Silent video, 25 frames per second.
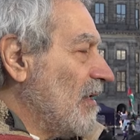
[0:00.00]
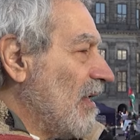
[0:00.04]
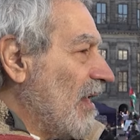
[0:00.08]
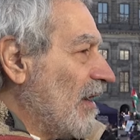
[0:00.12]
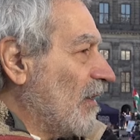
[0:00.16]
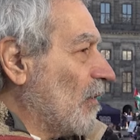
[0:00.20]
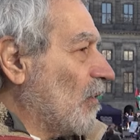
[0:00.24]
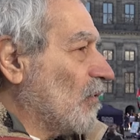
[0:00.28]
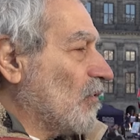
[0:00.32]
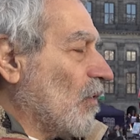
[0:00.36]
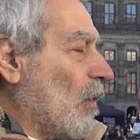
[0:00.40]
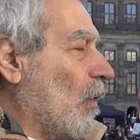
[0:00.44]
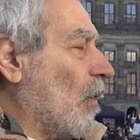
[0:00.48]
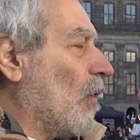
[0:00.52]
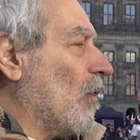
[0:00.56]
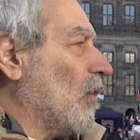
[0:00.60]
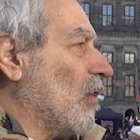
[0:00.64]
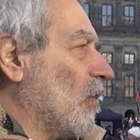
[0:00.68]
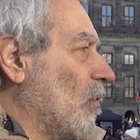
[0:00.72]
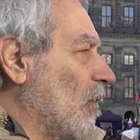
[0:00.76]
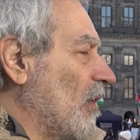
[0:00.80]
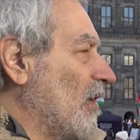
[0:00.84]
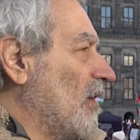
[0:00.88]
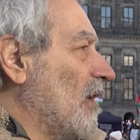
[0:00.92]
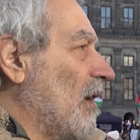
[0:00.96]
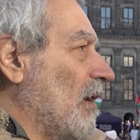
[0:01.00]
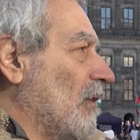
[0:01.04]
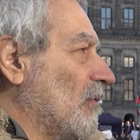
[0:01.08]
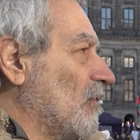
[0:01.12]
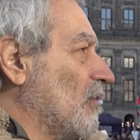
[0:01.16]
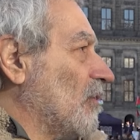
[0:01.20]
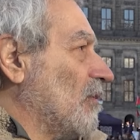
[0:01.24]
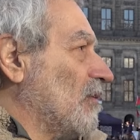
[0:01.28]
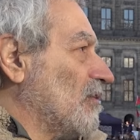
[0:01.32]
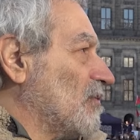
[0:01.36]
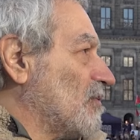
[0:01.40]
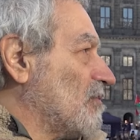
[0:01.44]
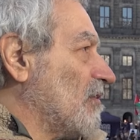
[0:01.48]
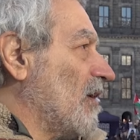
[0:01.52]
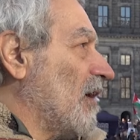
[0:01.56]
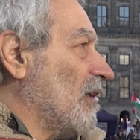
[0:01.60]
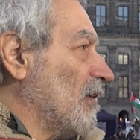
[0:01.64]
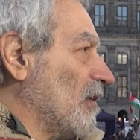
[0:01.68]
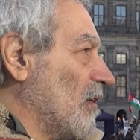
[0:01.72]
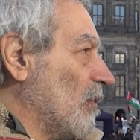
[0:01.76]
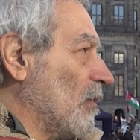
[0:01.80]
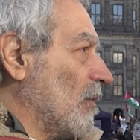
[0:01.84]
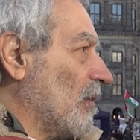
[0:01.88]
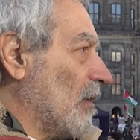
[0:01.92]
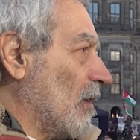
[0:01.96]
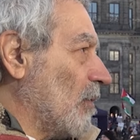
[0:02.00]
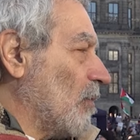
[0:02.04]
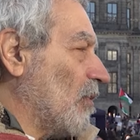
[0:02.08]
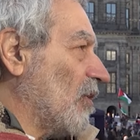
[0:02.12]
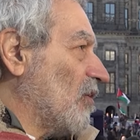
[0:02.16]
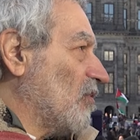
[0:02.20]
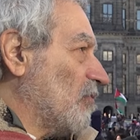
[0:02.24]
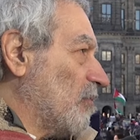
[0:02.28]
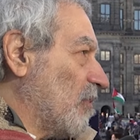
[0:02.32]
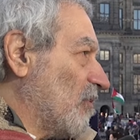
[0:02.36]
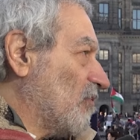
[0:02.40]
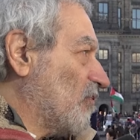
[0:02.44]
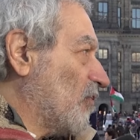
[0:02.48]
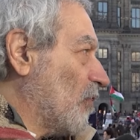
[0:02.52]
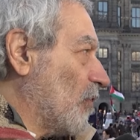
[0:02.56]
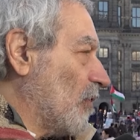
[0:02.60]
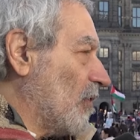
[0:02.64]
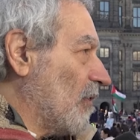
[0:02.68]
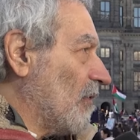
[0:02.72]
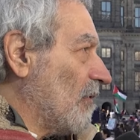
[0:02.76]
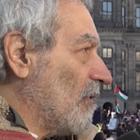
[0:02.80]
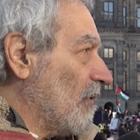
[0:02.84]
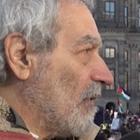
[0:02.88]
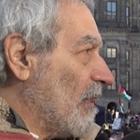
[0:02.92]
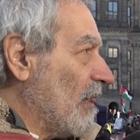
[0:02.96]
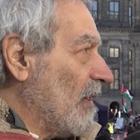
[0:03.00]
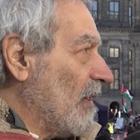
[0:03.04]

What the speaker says: And it goes all the way down to Australia, where I was before